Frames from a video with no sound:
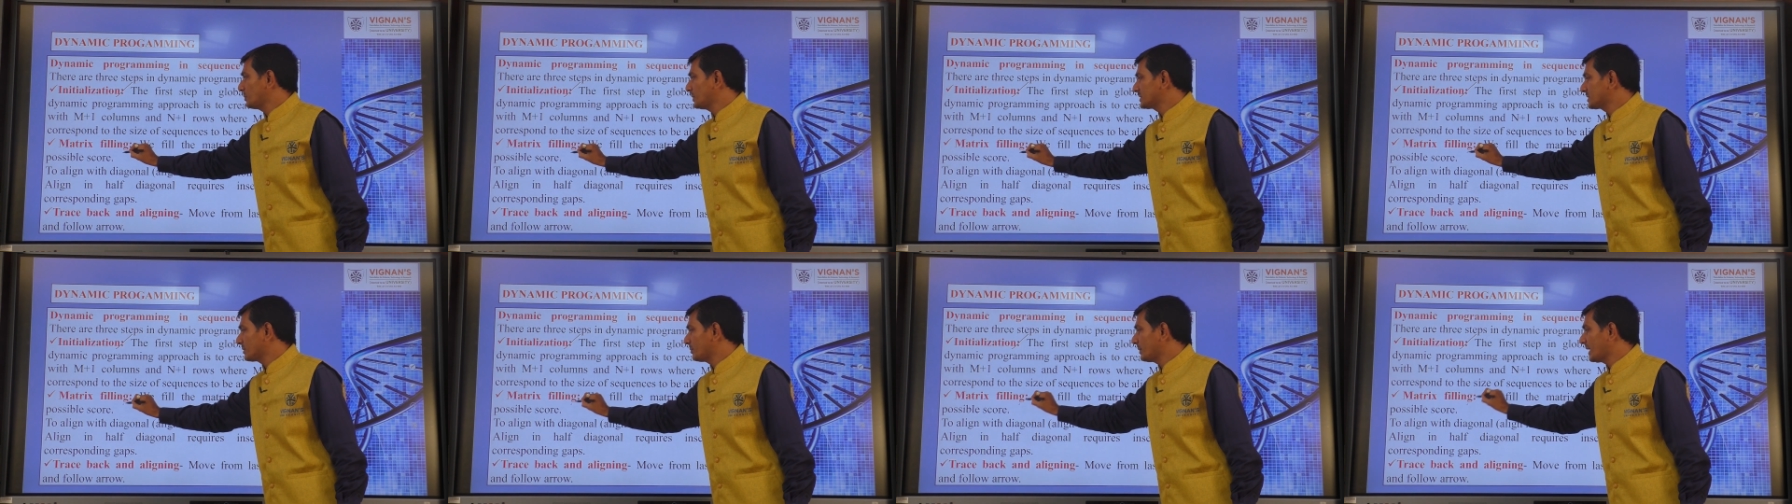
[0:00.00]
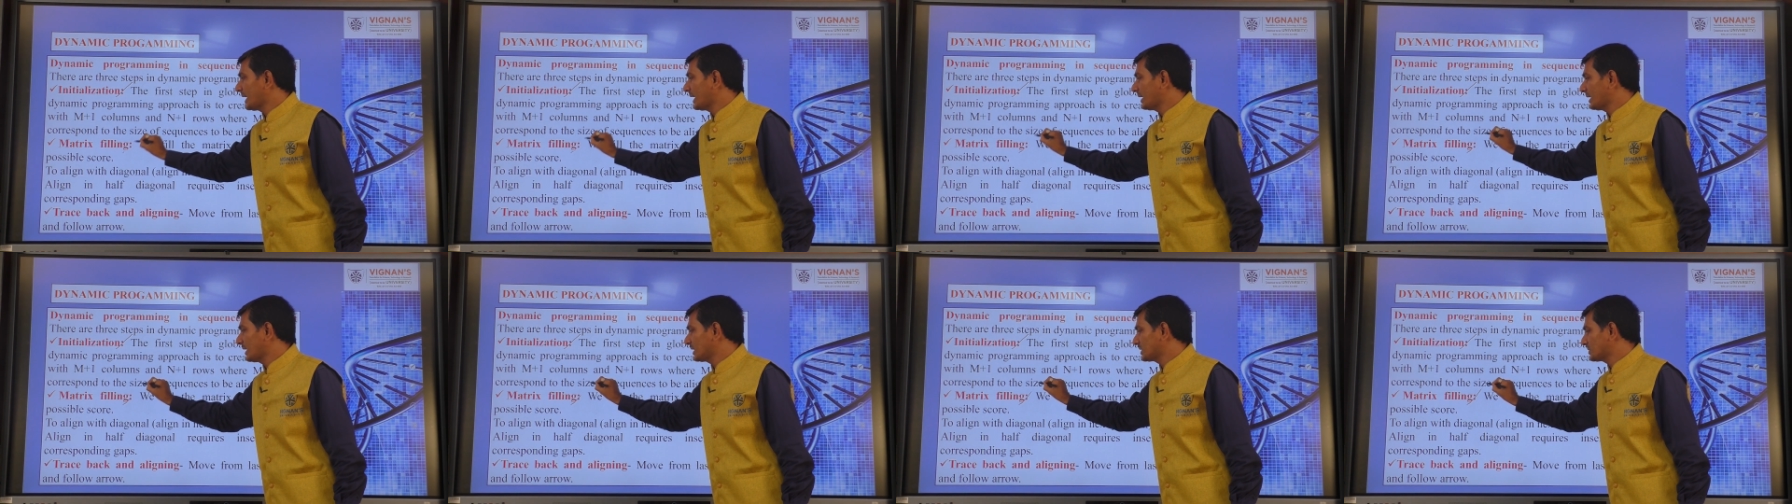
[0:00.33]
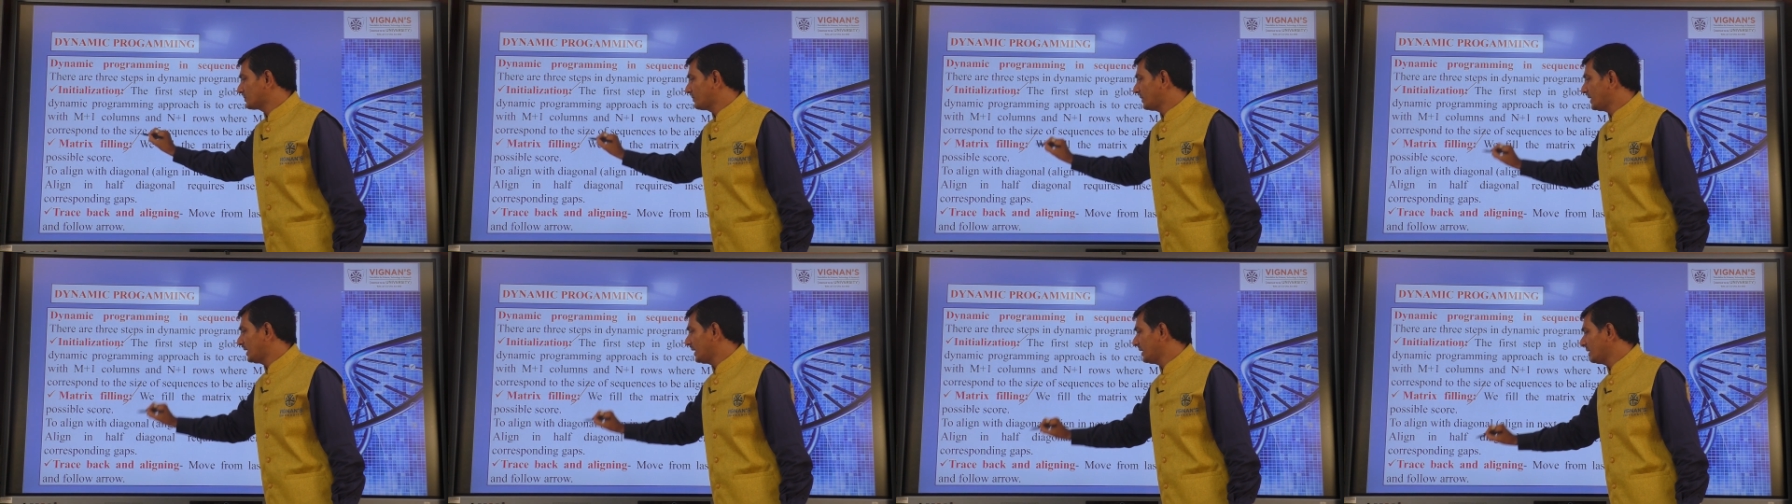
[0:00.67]
is the matrix
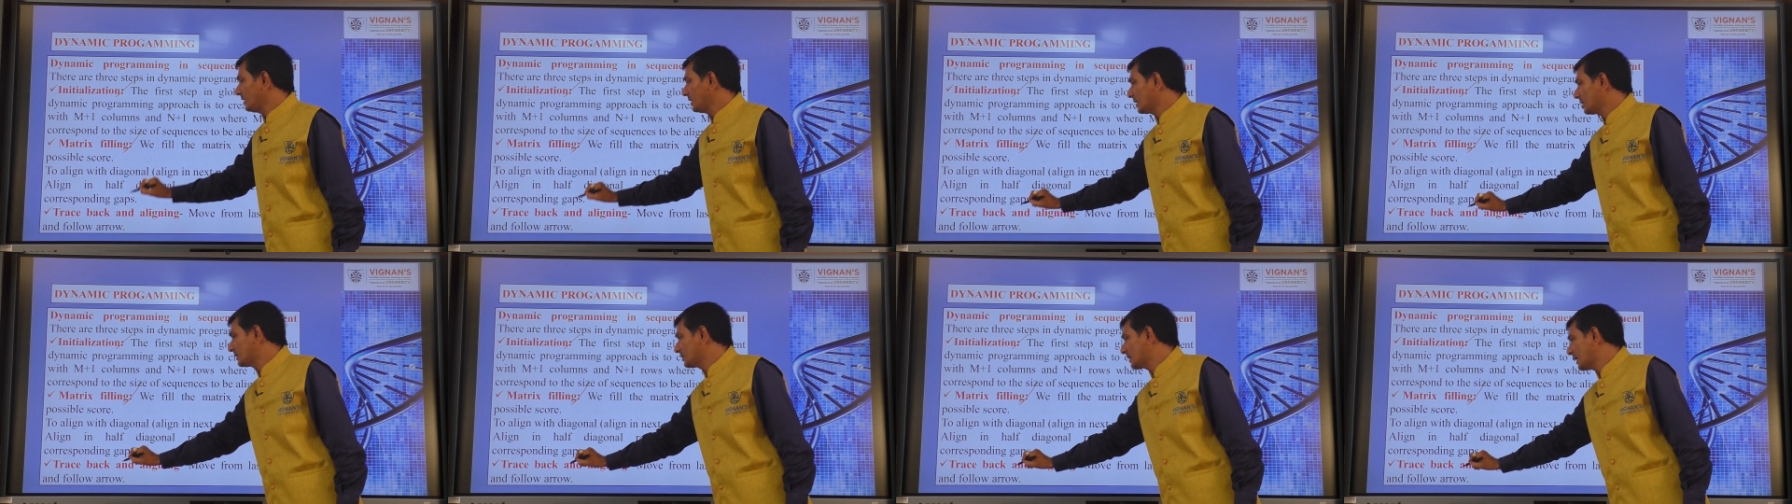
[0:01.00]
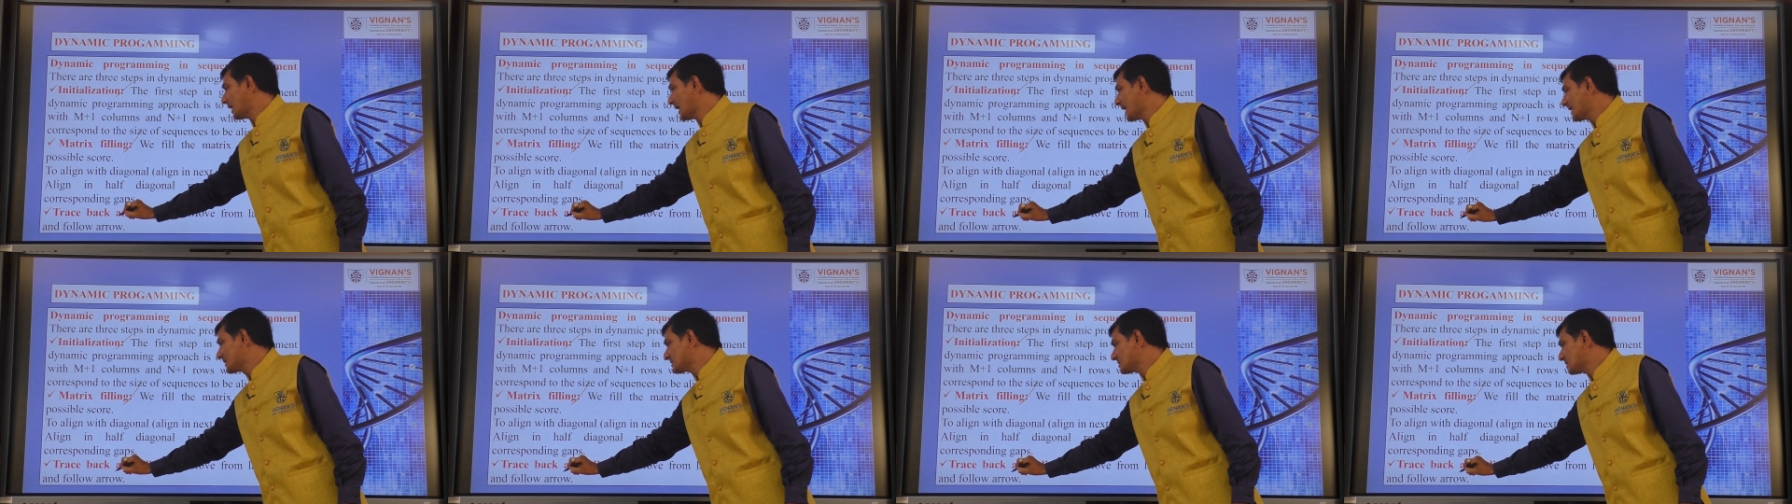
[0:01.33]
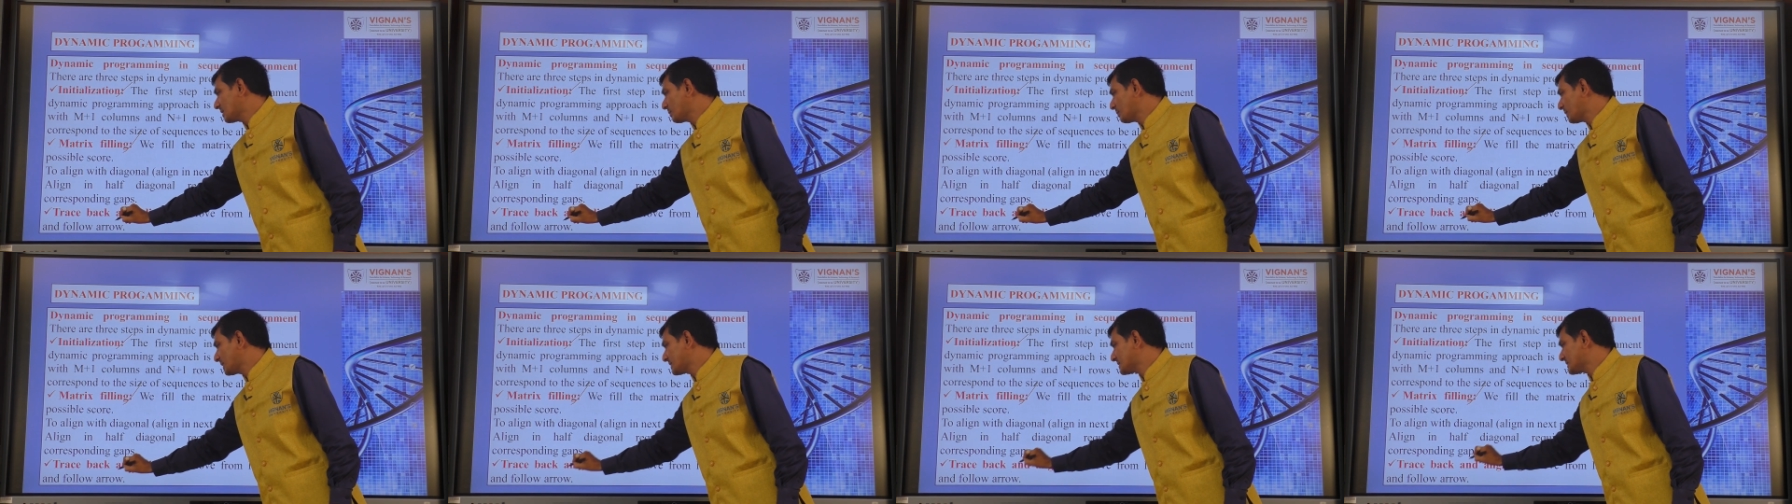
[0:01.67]
filling, and the last
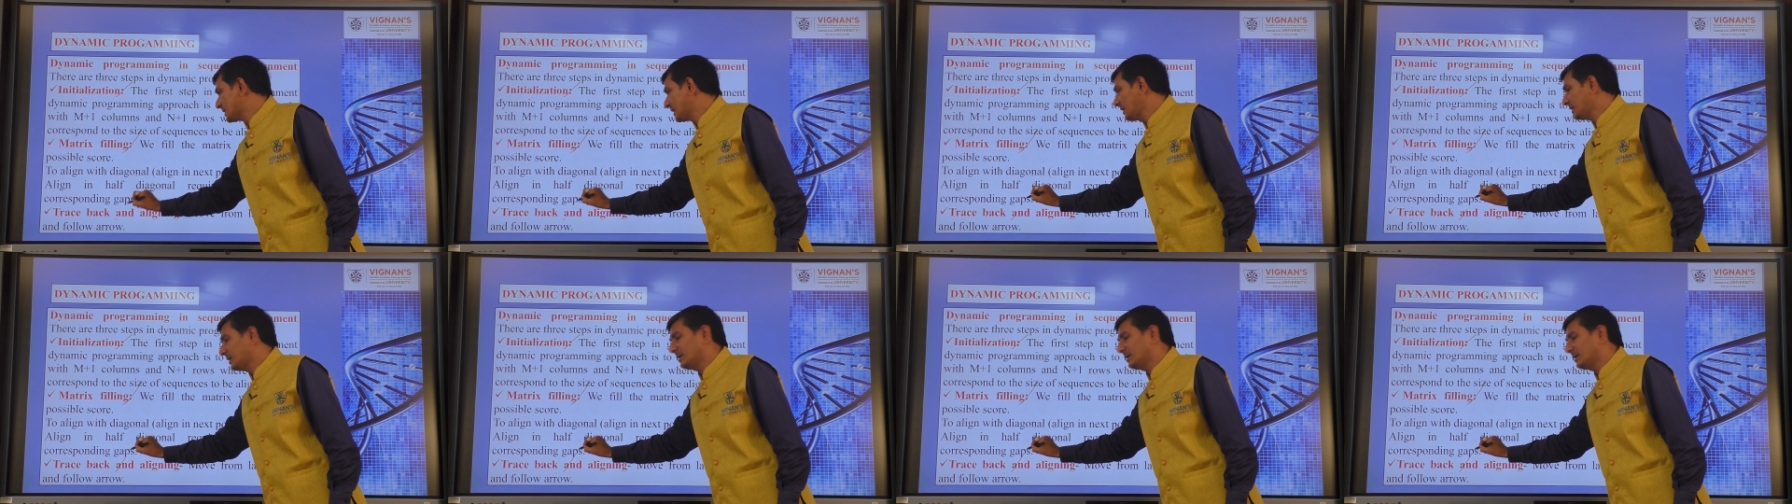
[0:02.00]
step is the